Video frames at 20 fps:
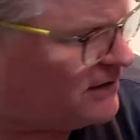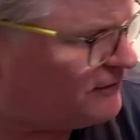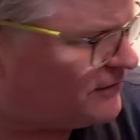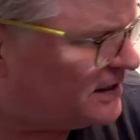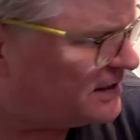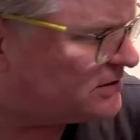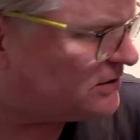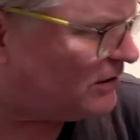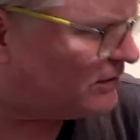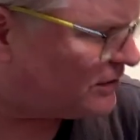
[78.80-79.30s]

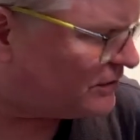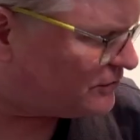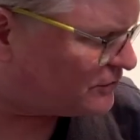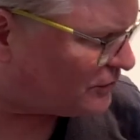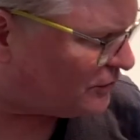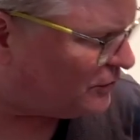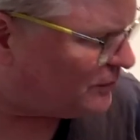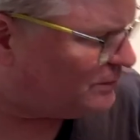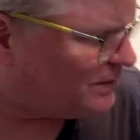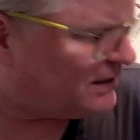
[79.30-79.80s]
and it's all
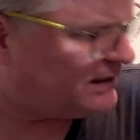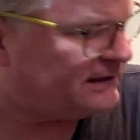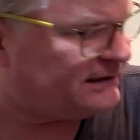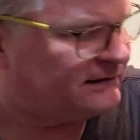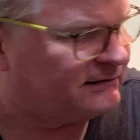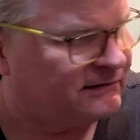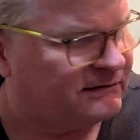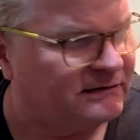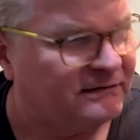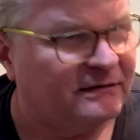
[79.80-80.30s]
controlled
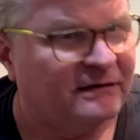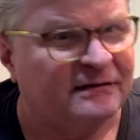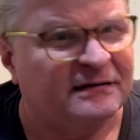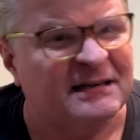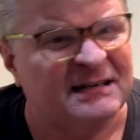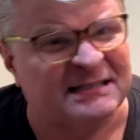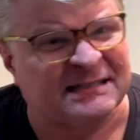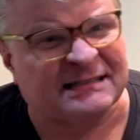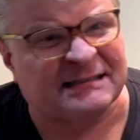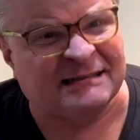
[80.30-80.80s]
by
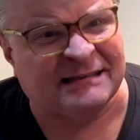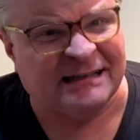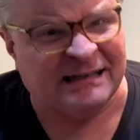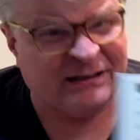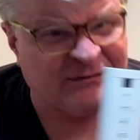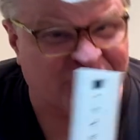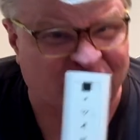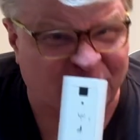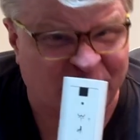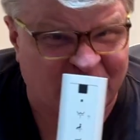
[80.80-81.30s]
this
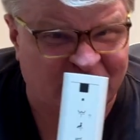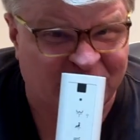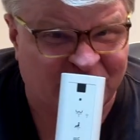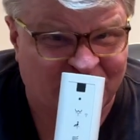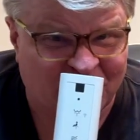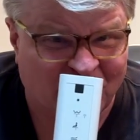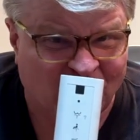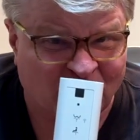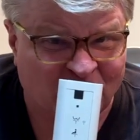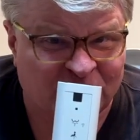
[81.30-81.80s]
infrared
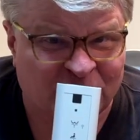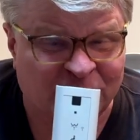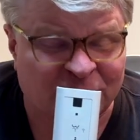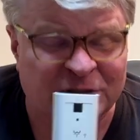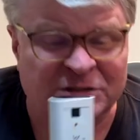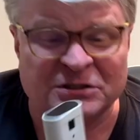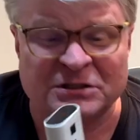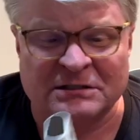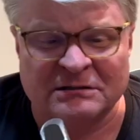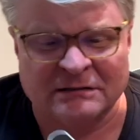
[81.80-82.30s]
remote,
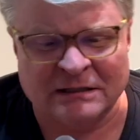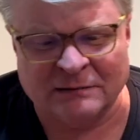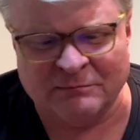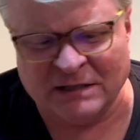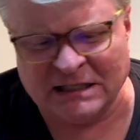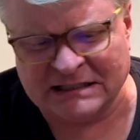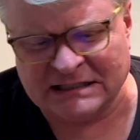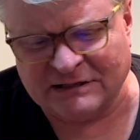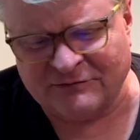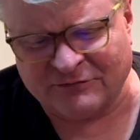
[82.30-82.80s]
which
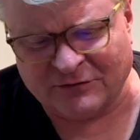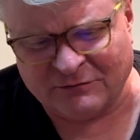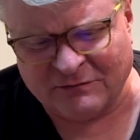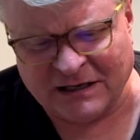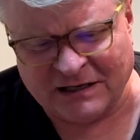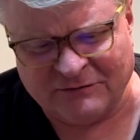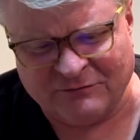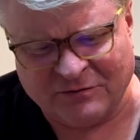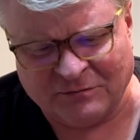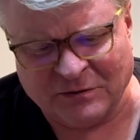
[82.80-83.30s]
emits
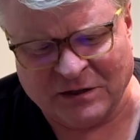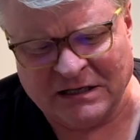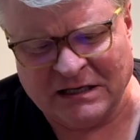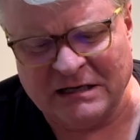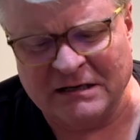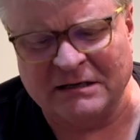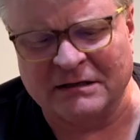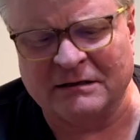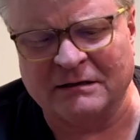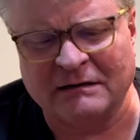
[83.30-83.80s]
infrared from
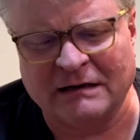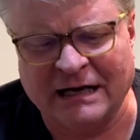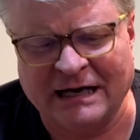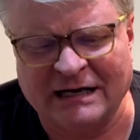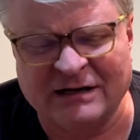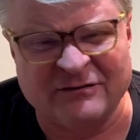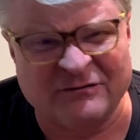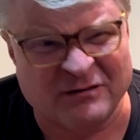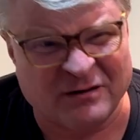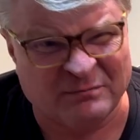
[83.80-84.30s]
here
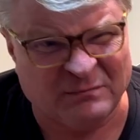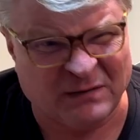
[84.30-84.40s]
and from